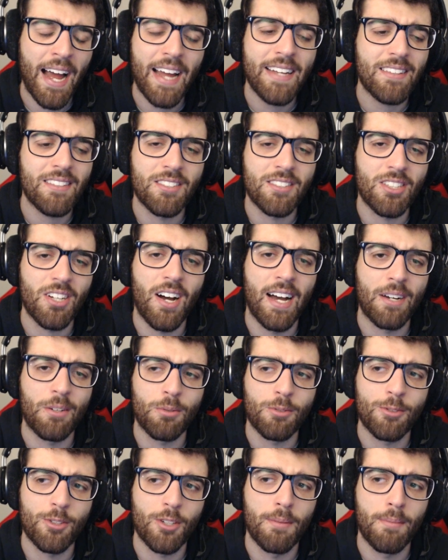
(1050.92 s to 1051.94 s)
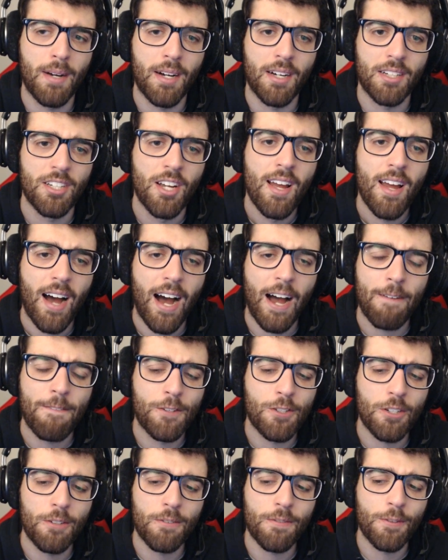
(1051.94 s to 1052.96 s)
the title so much. I
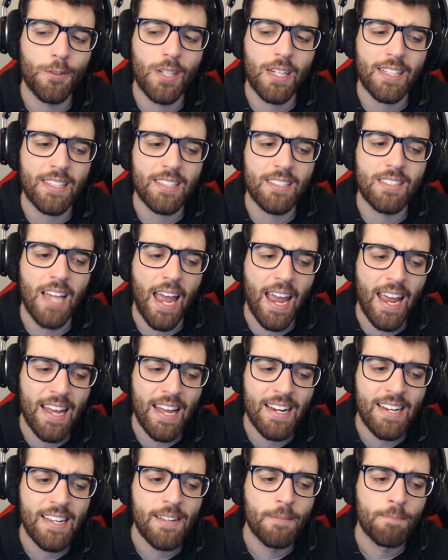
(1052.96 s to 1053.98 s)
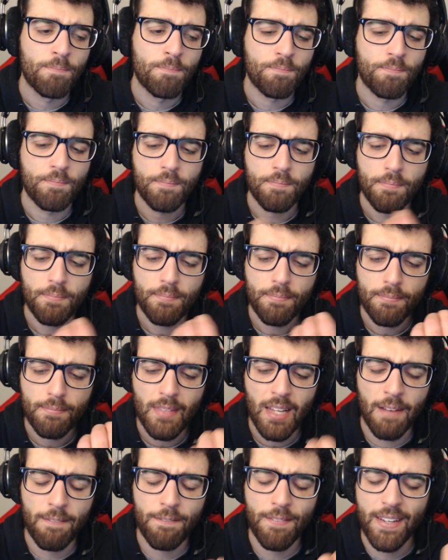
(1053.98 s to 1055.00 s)
don't feel like there's
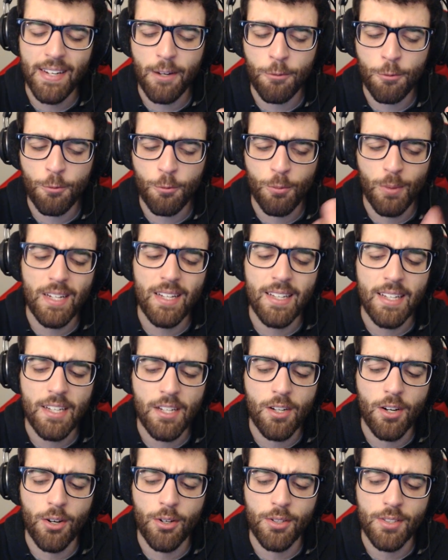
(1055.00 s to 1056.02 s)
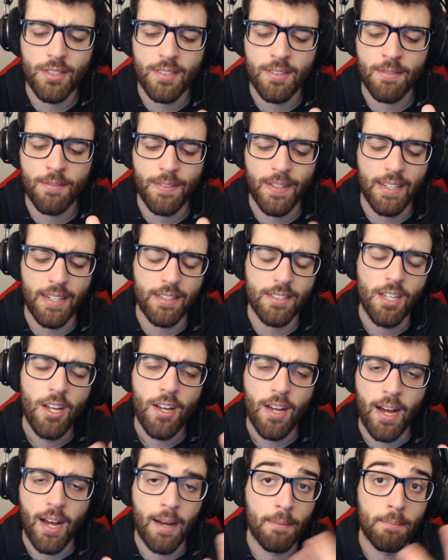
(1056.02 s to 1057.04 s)
anything that really goes
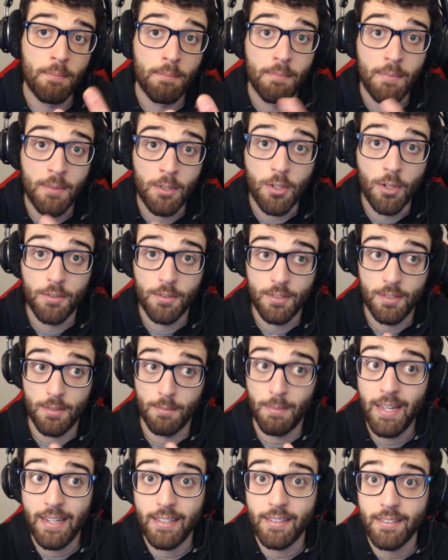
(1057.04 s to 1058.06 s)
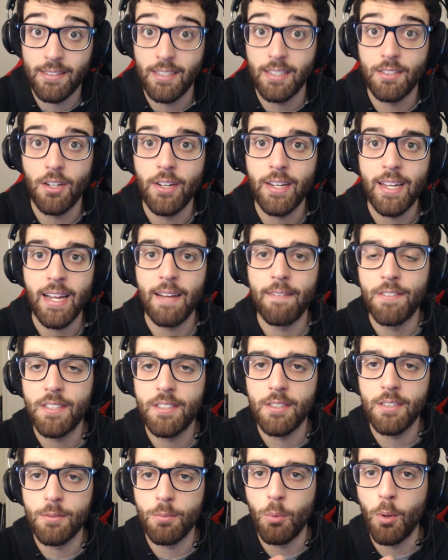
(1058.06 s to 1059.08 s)
to me and says, okay, this
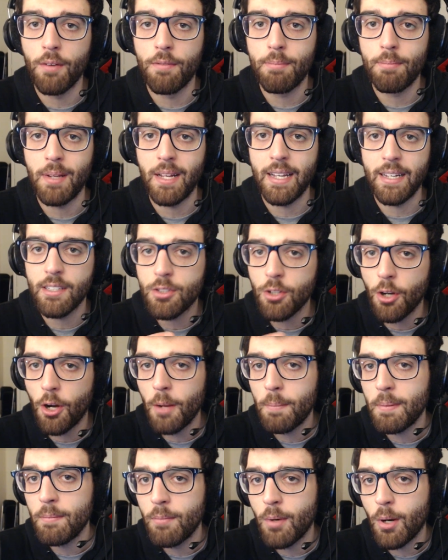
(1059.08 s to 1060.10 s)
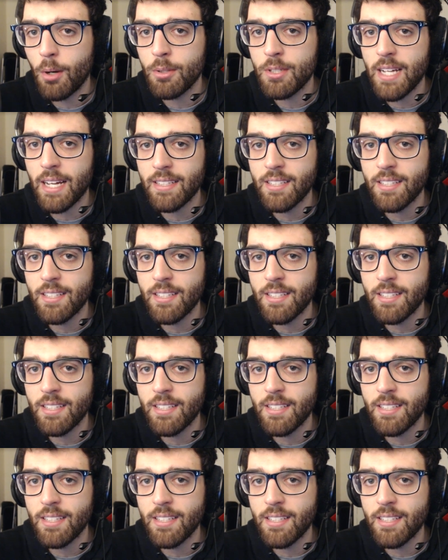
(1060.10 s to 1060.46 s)
is worth playing. It's open world, yes,